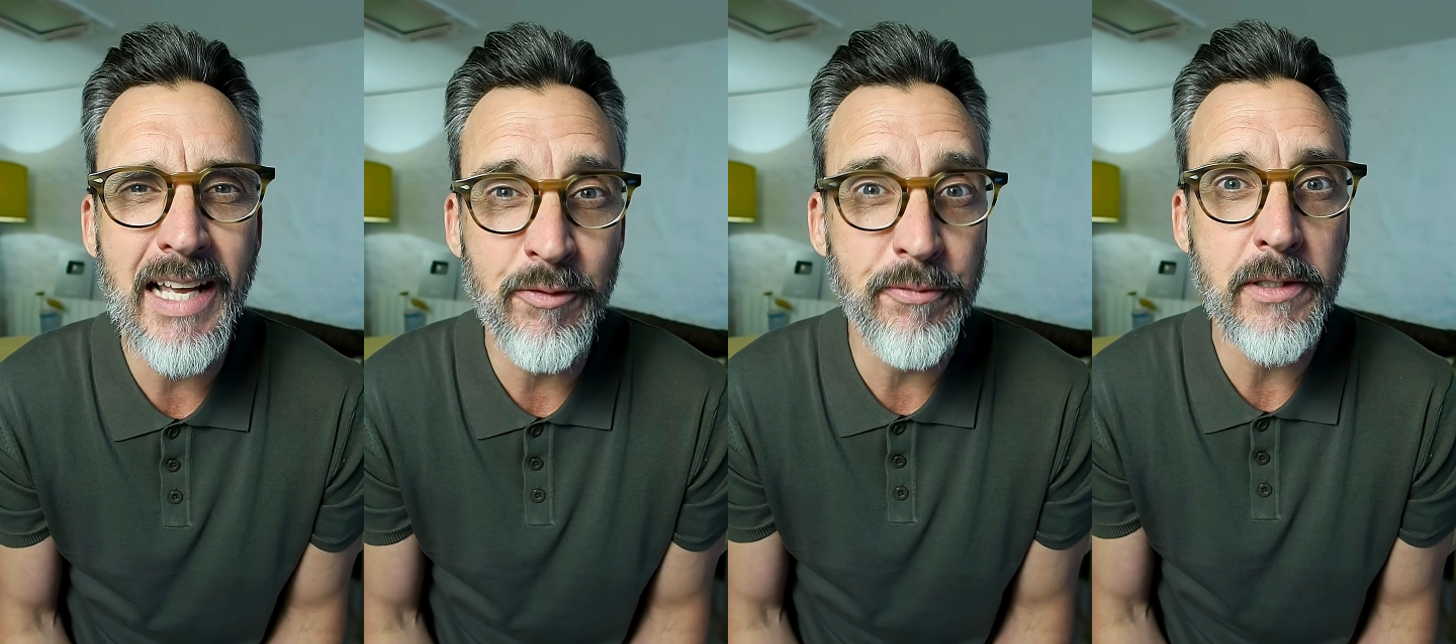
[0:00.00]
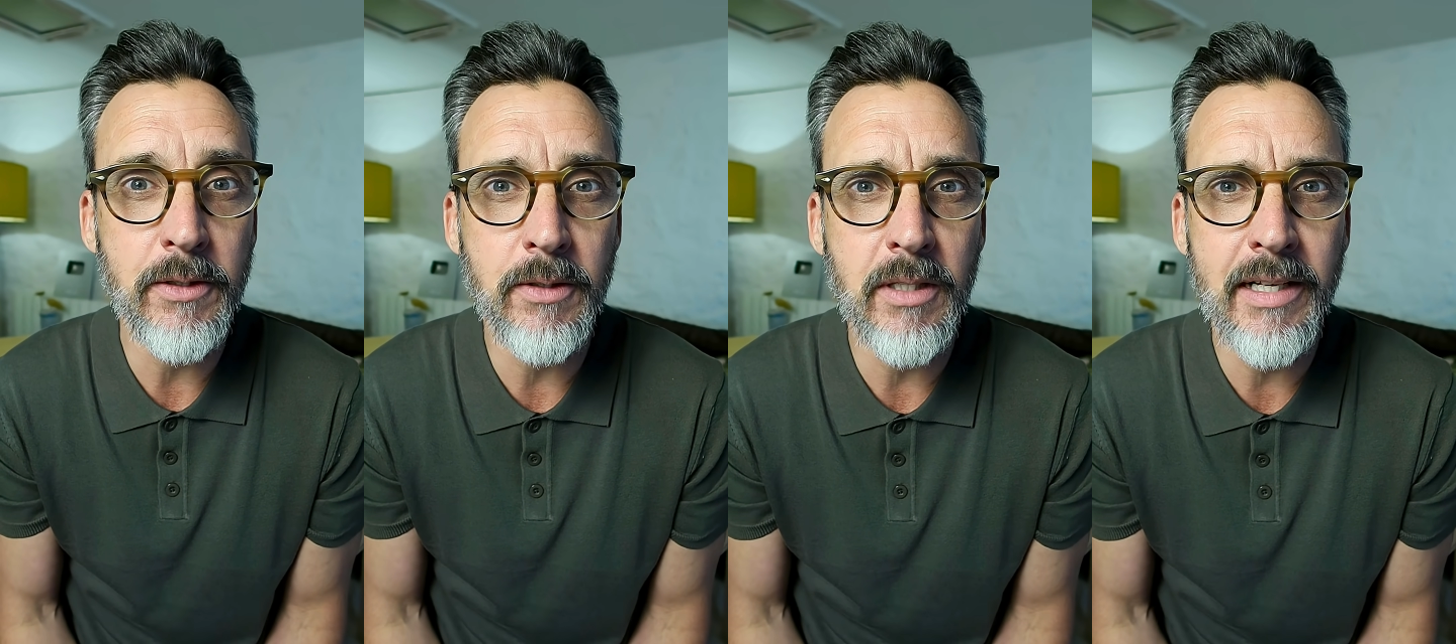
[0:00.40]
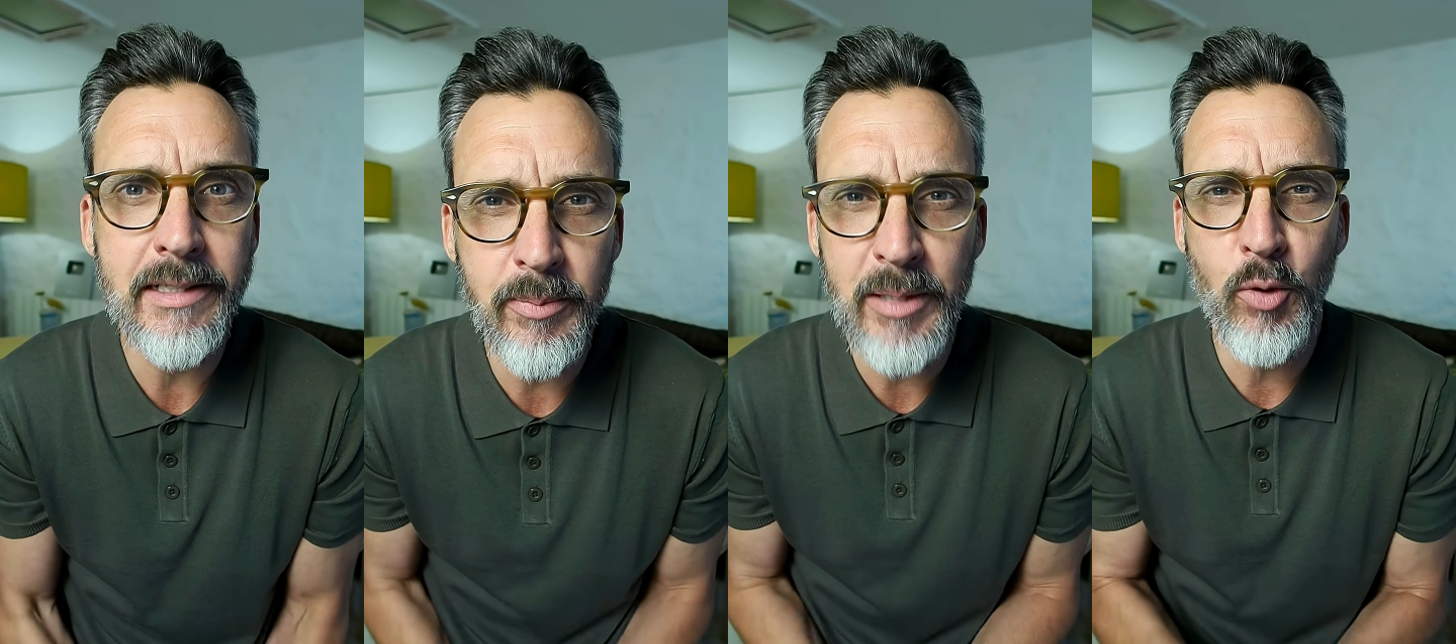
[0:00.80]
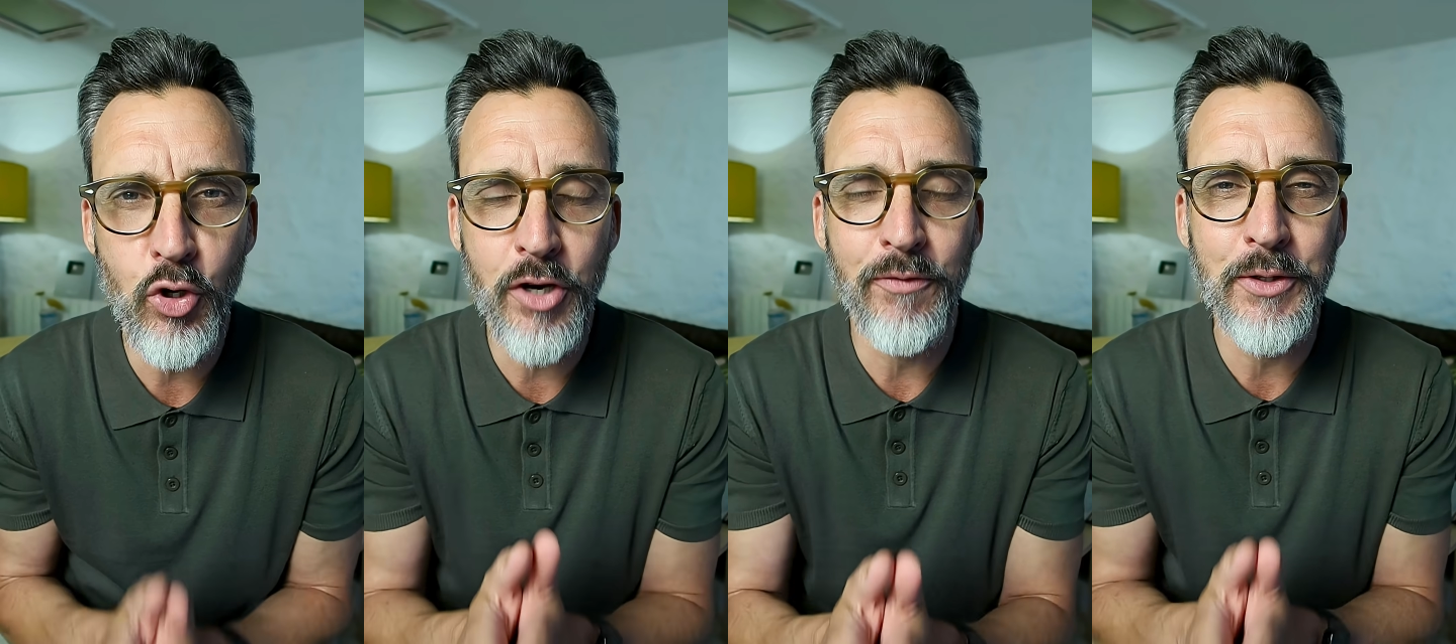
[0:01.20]
and feel a little bit more
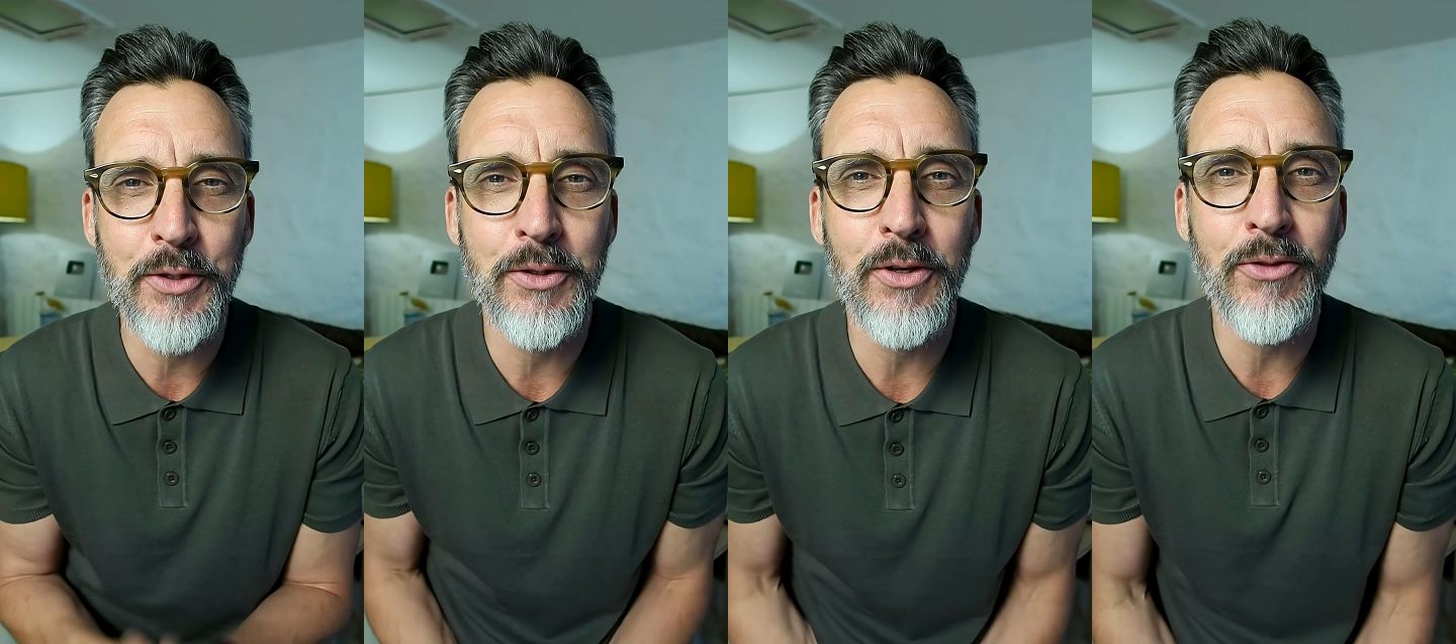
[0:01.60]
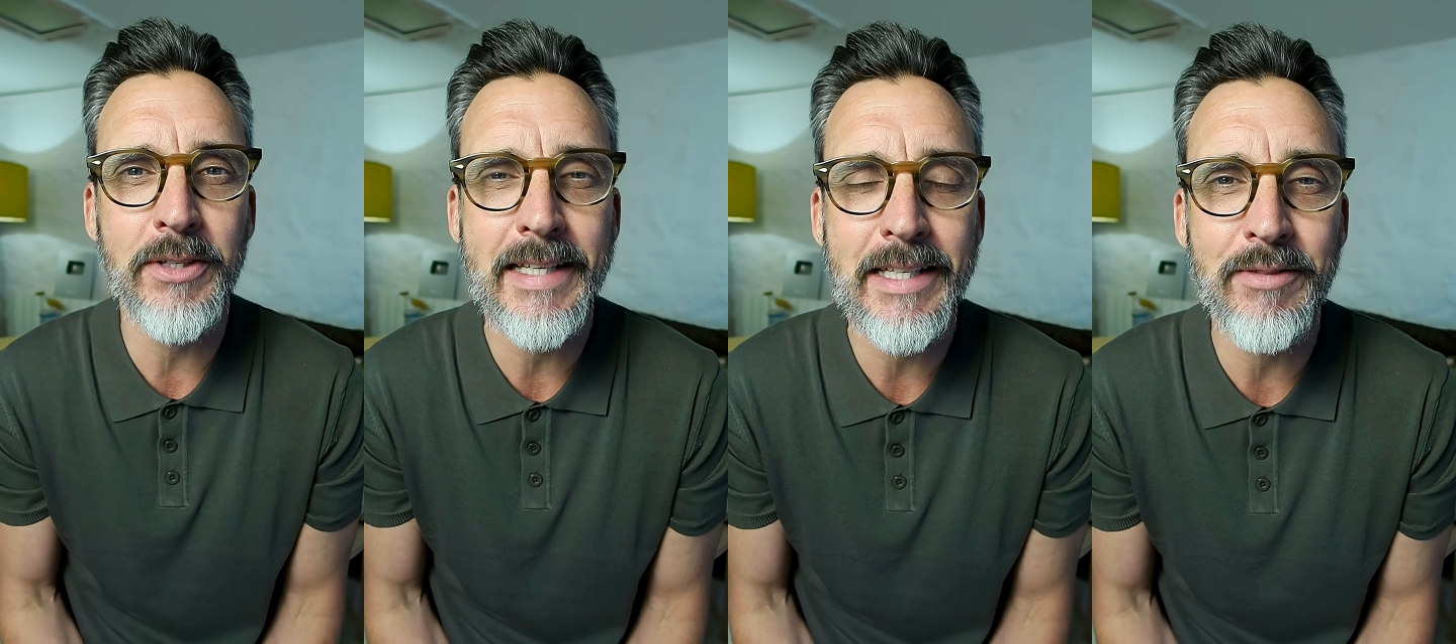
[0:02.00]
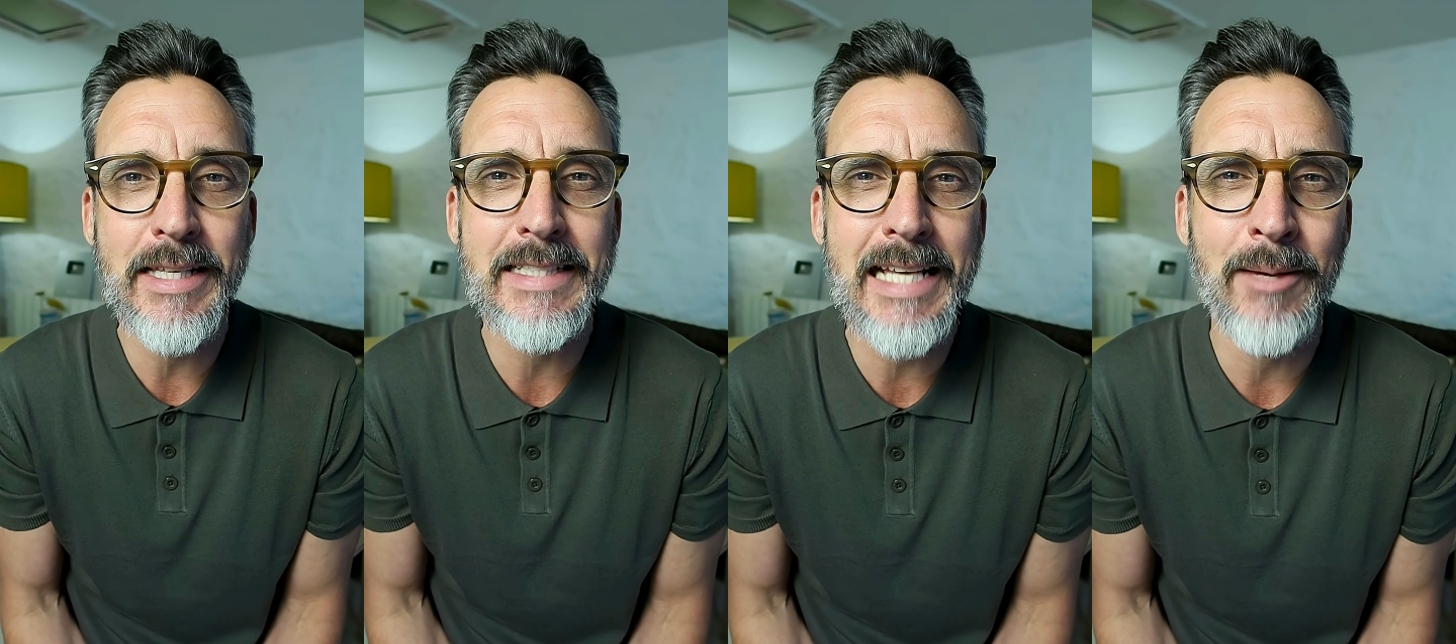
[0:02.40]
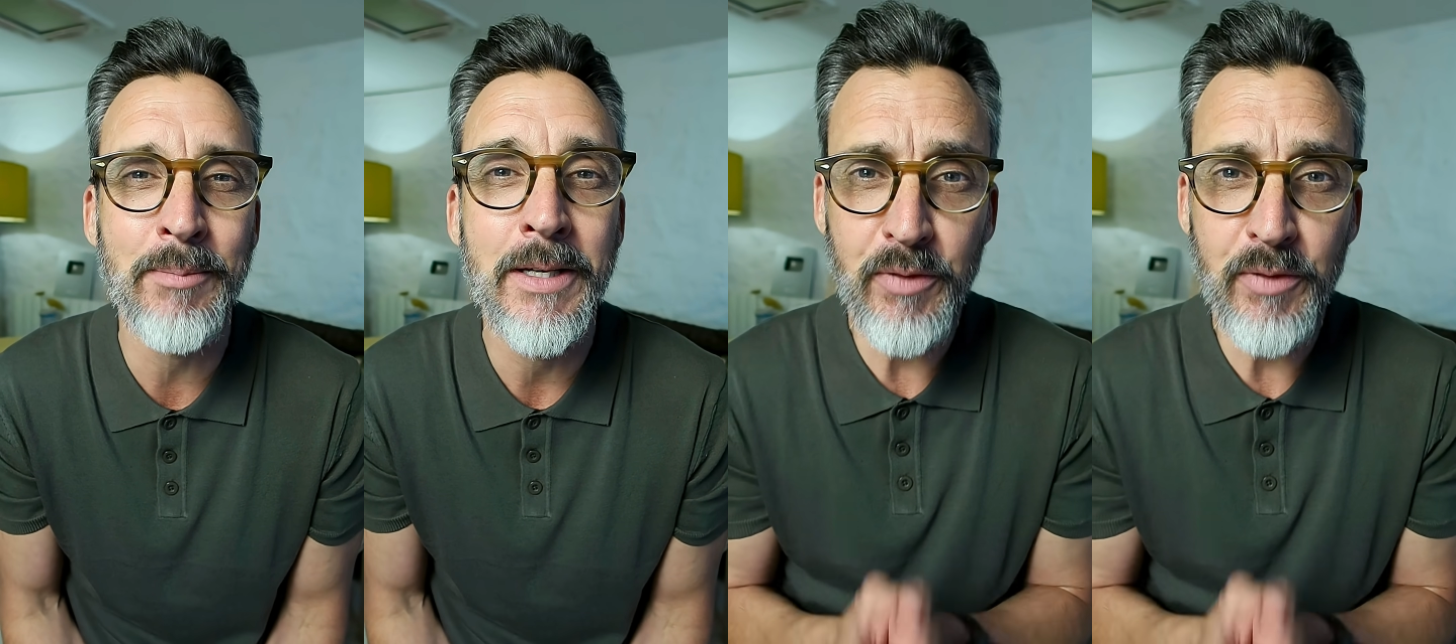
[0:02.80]
confident on the day of the exam.